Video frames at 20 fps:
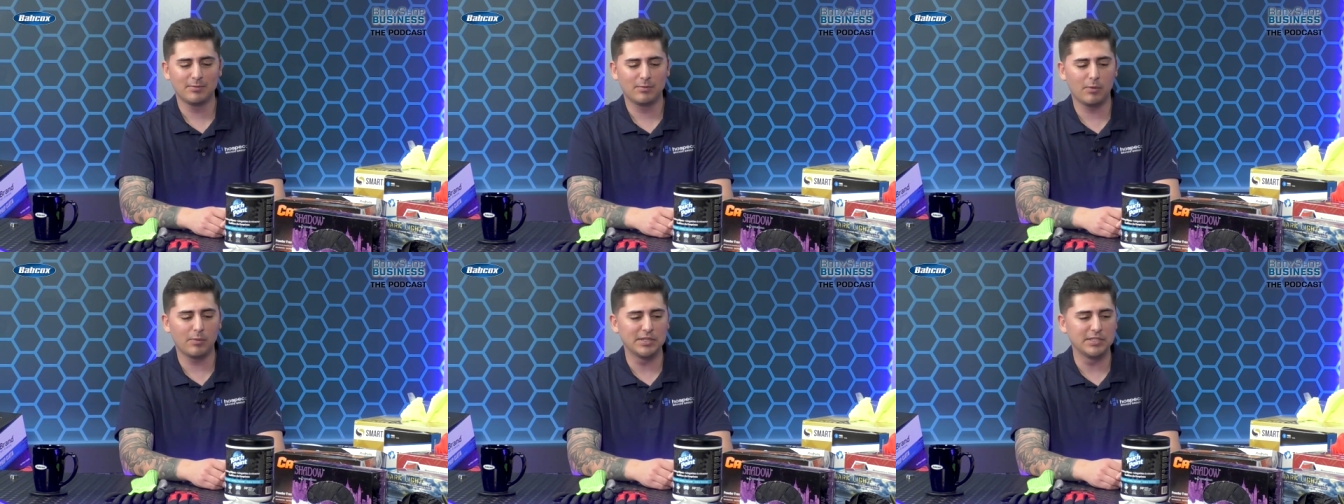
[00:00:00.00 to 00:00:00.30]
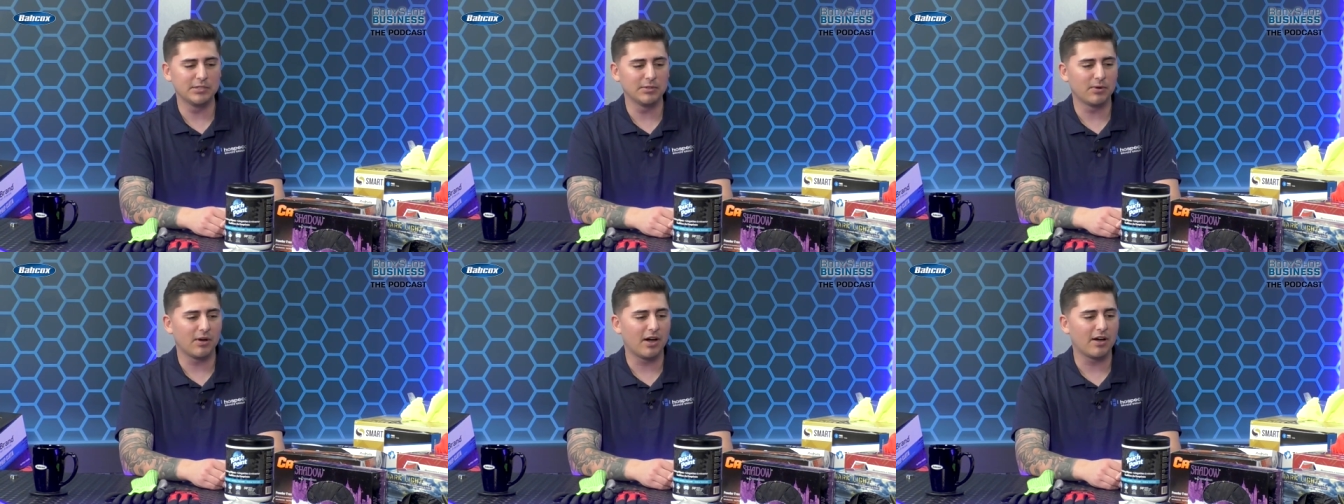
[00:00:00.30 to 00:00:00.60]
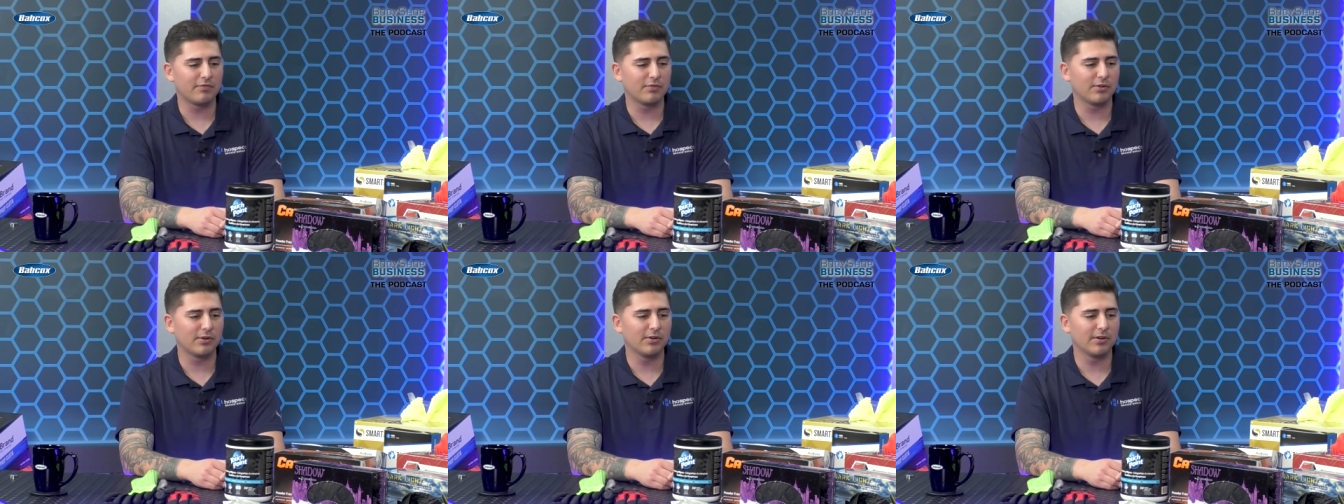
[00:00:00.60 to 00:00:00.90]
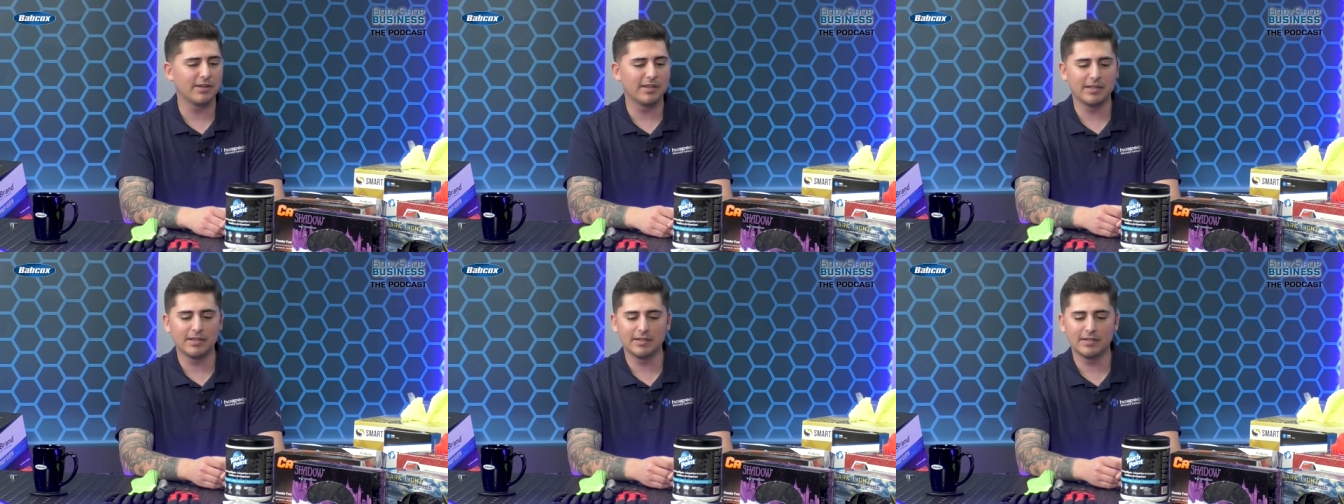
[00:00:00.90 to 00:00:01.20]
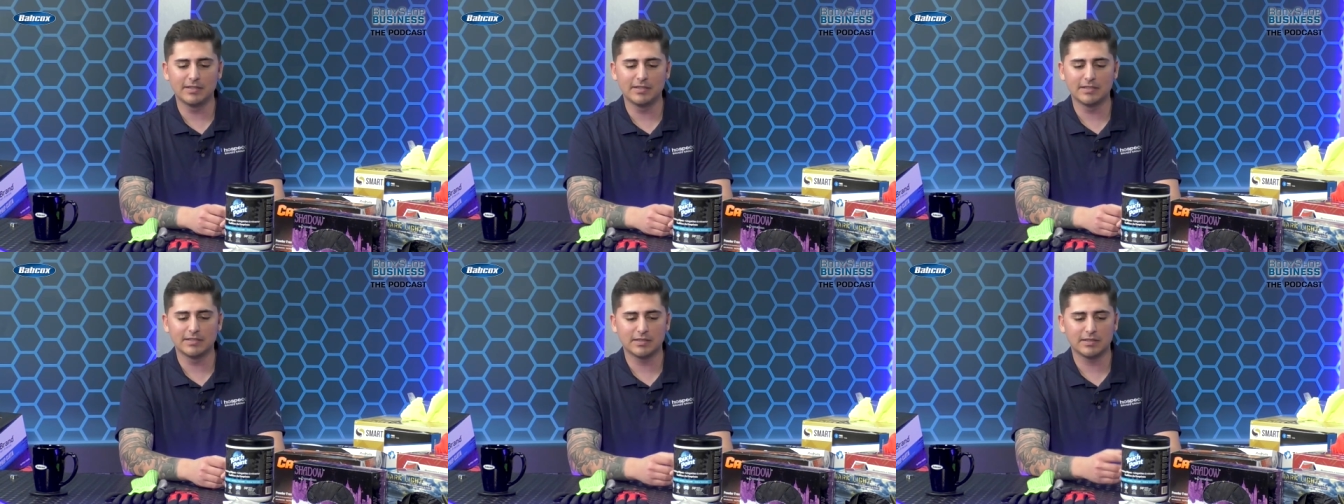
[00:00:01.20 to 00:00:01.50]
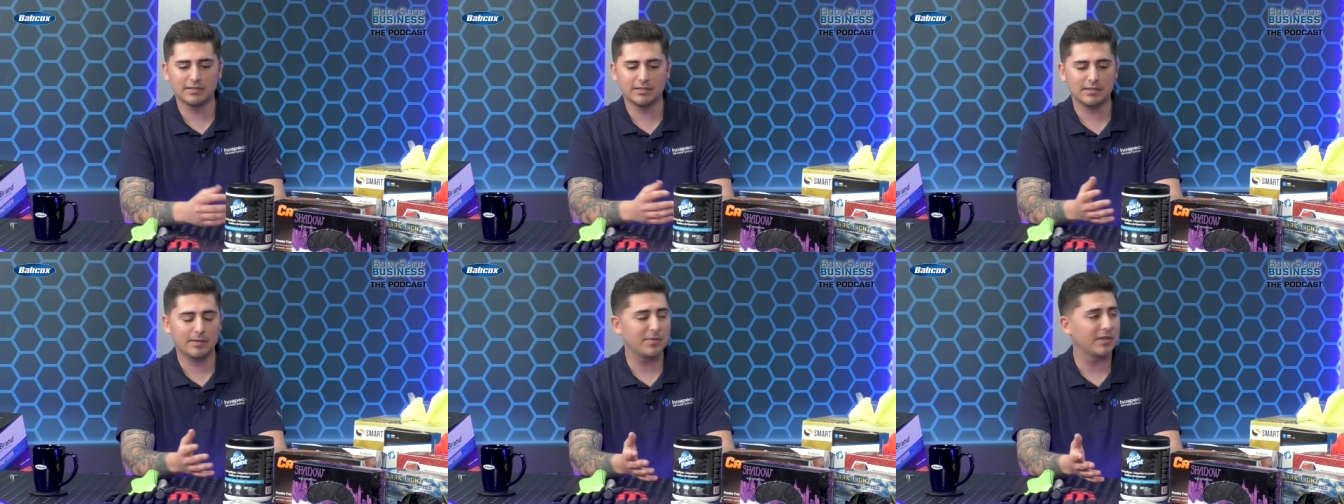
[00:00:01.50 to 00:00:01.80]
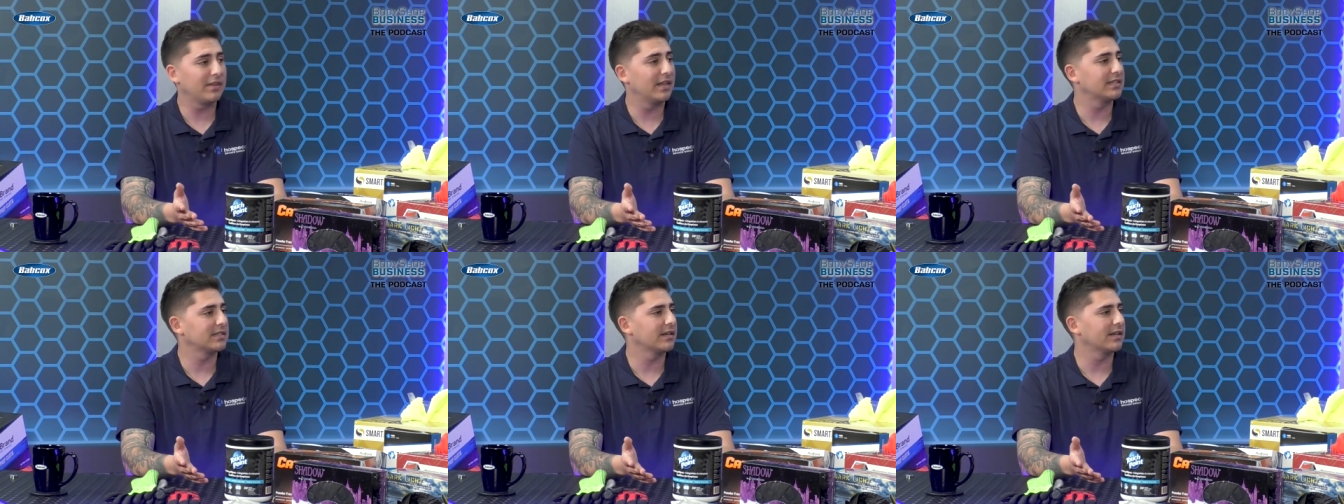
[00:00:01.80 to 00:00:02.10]
What we do offer is
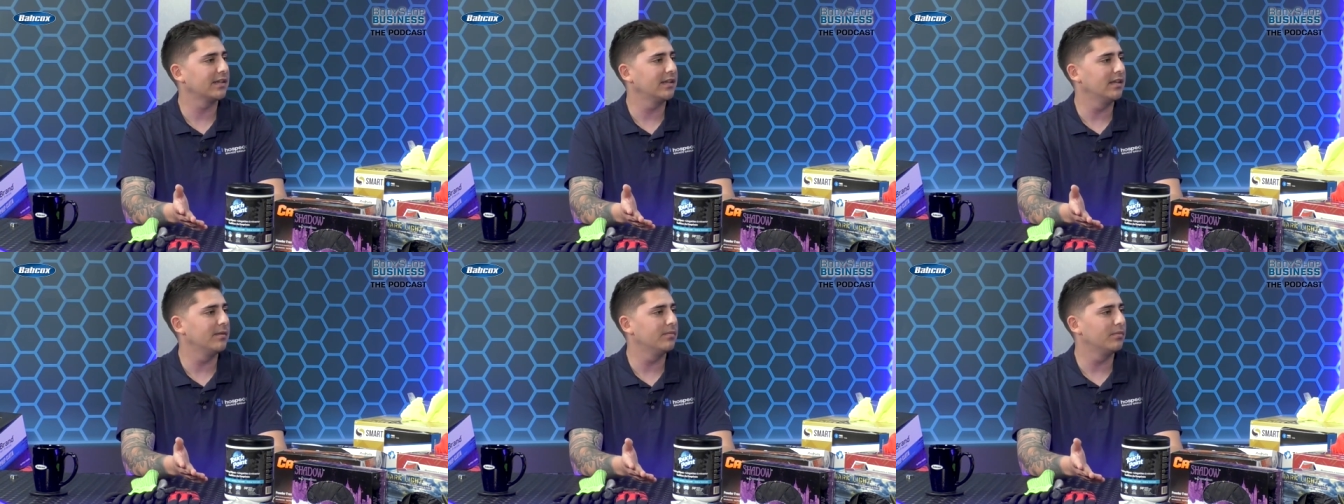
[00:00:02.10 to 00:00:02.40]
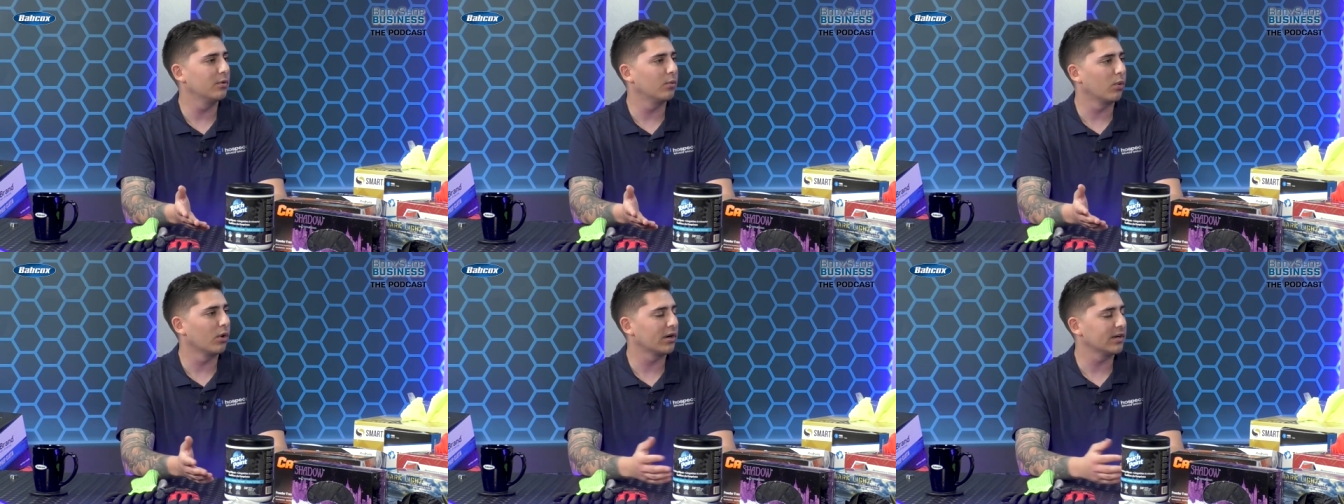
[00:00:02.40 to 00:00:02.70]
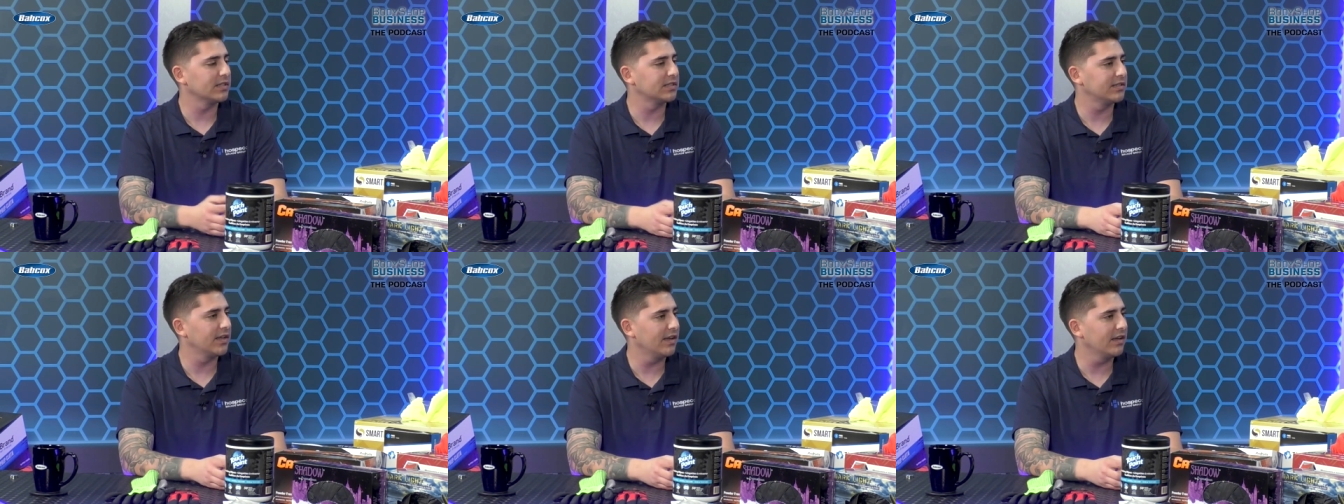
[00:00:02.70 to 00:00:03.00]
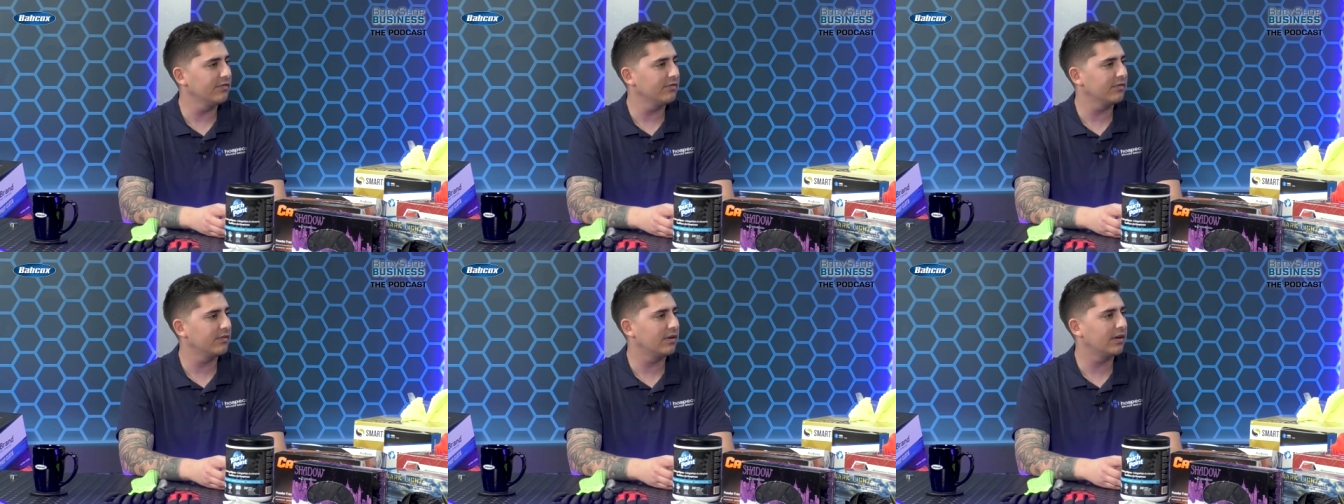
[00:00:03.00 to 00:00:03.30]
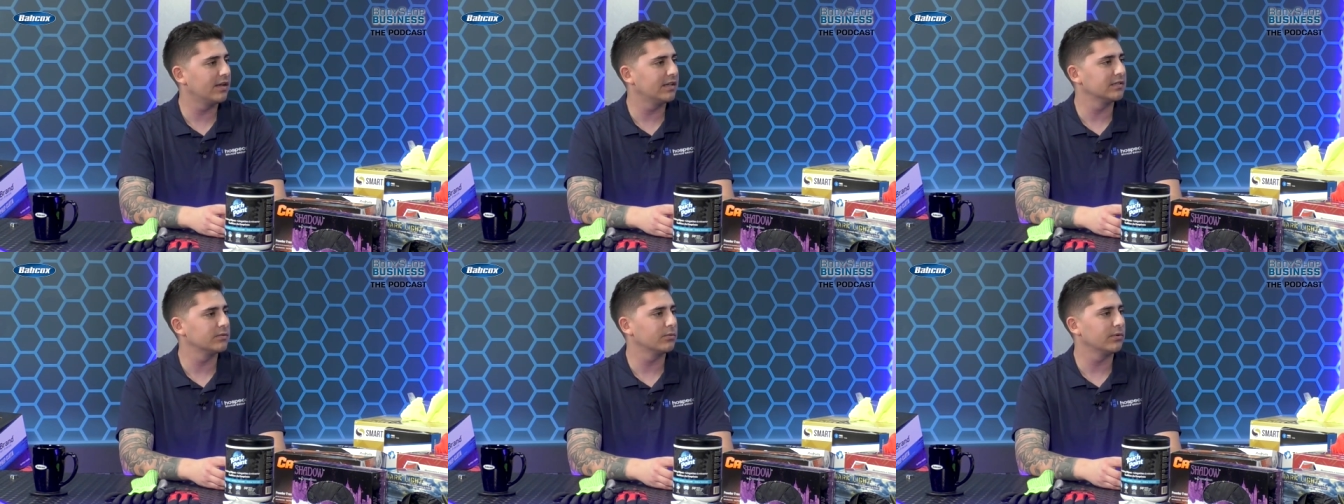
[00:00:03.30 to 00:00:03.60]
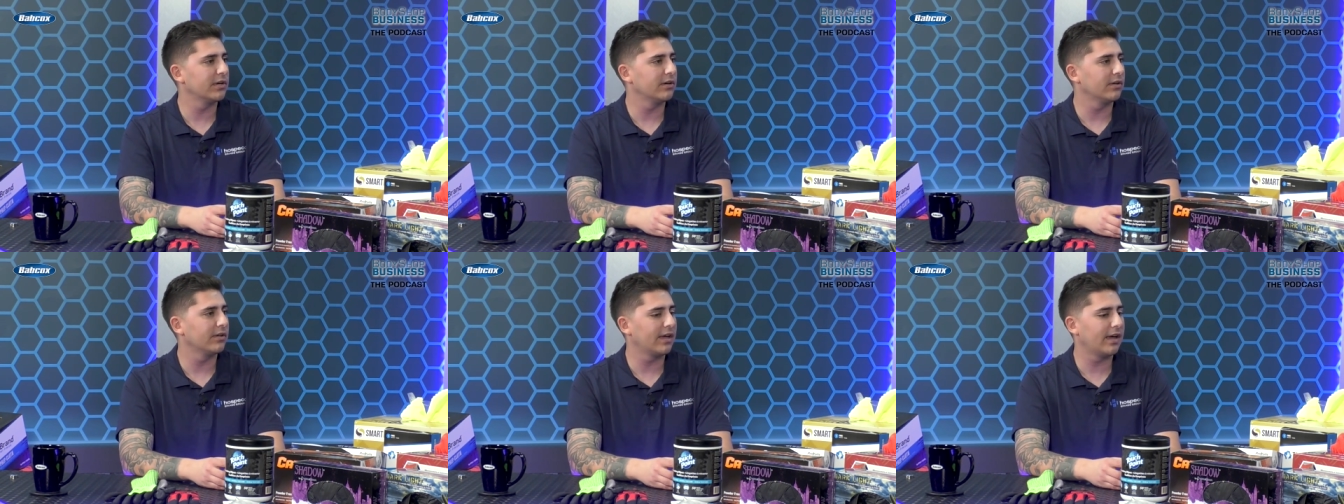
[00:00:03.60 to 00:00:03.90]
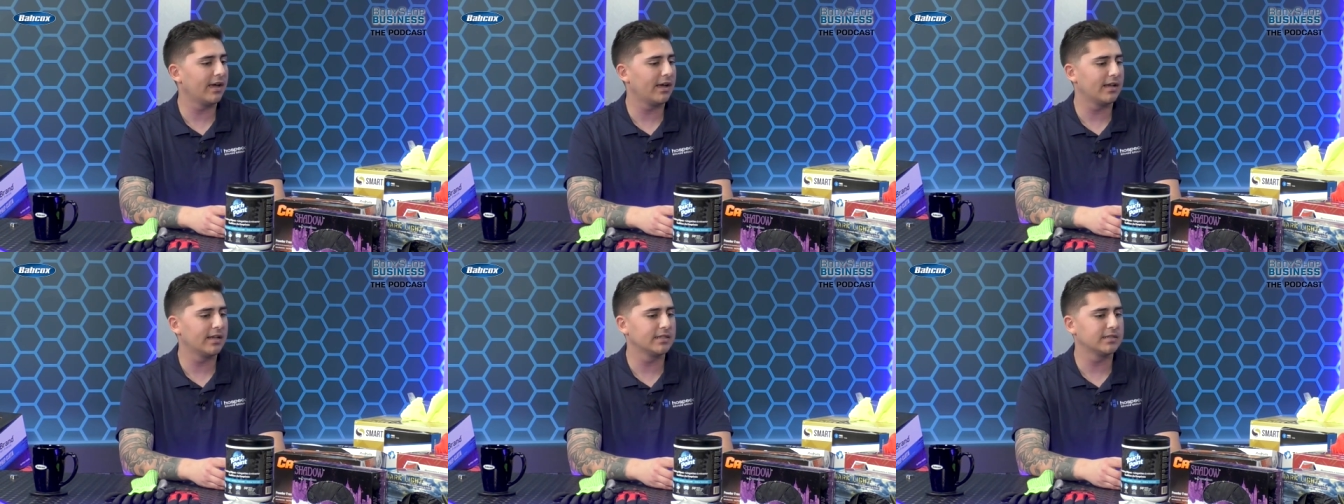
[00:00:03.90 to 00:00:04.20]
something that's going to keep the worker safe as well
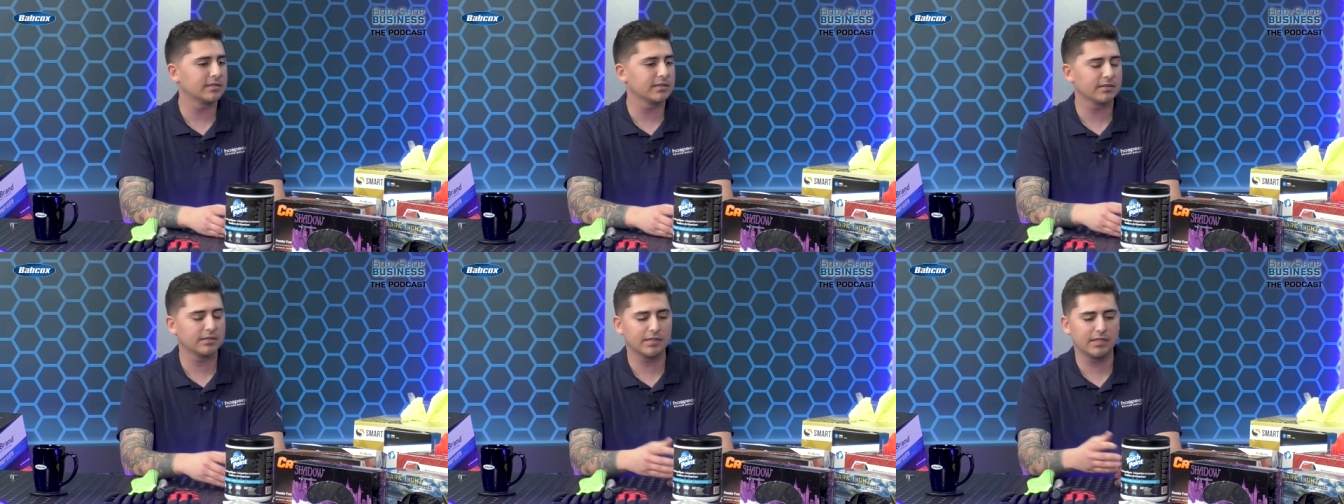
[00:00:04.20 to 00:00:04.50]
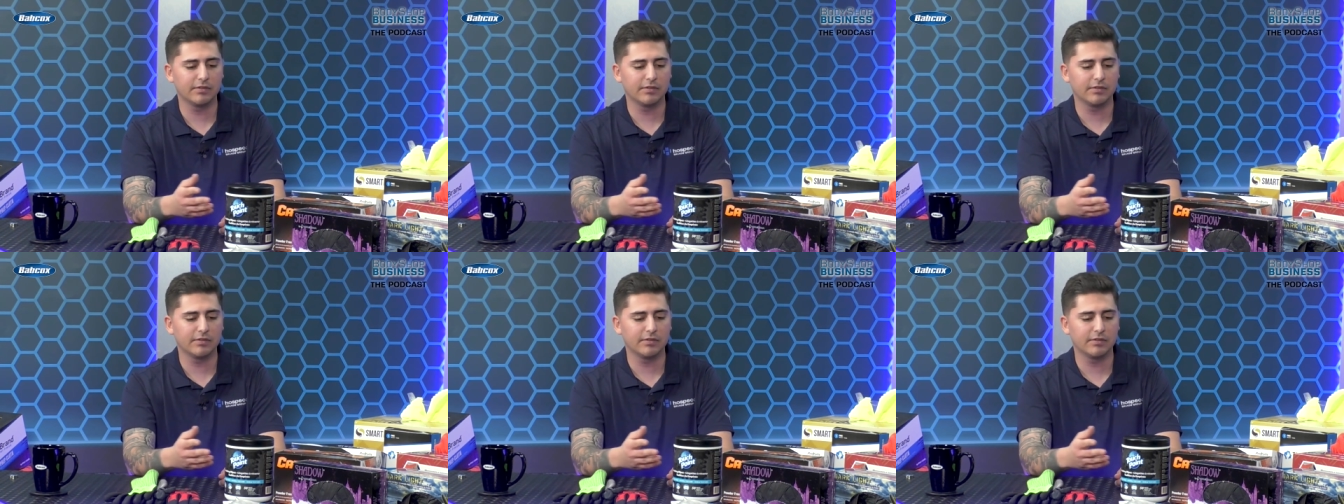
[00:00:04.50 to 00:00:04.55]
as